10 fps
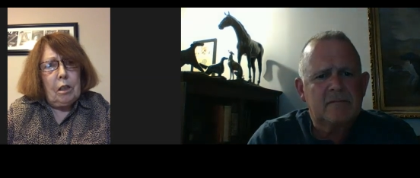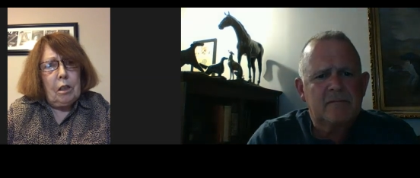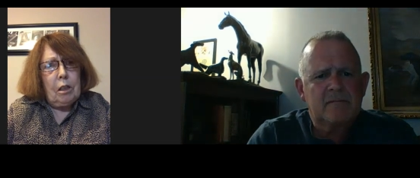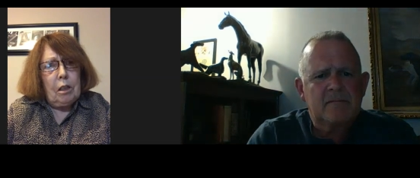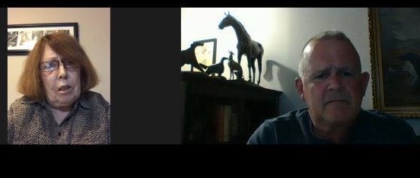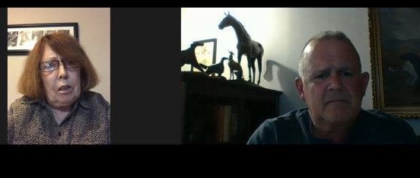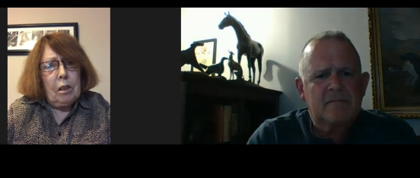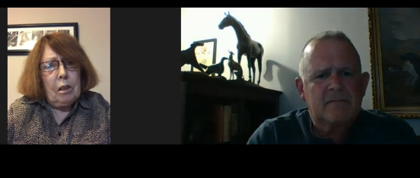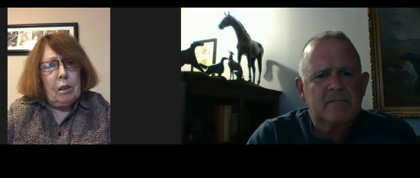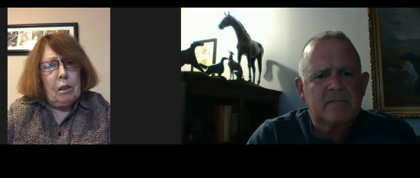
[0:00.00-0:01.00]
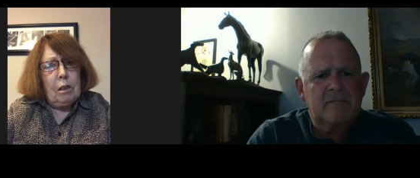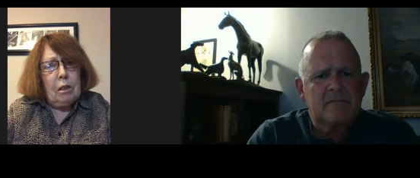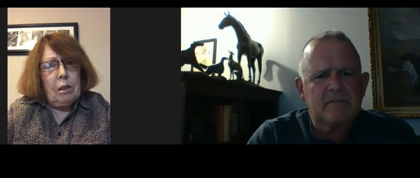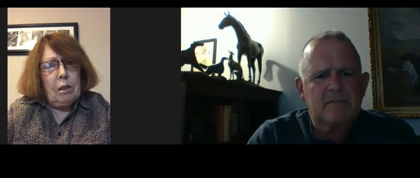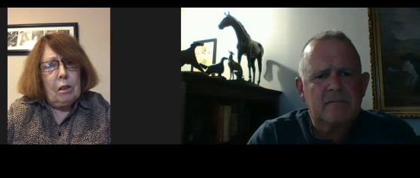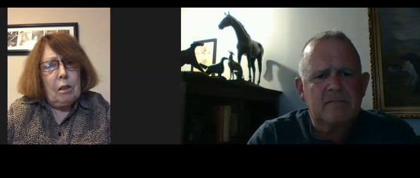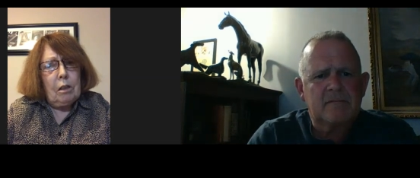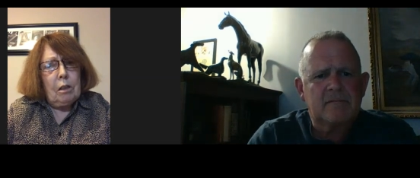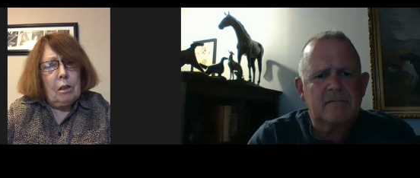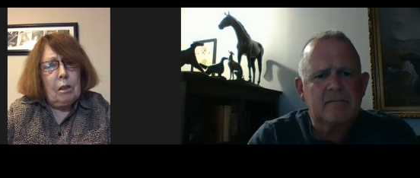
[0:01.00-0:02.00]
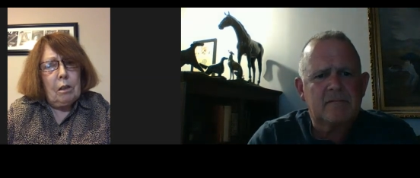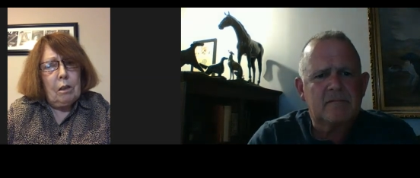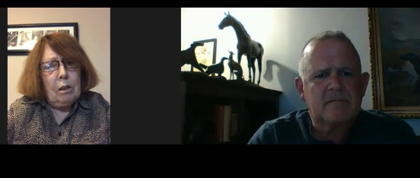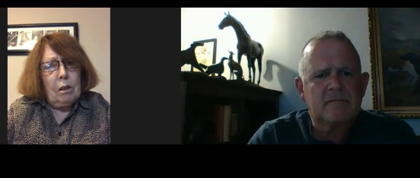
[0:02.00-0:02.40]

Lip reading: [no speech]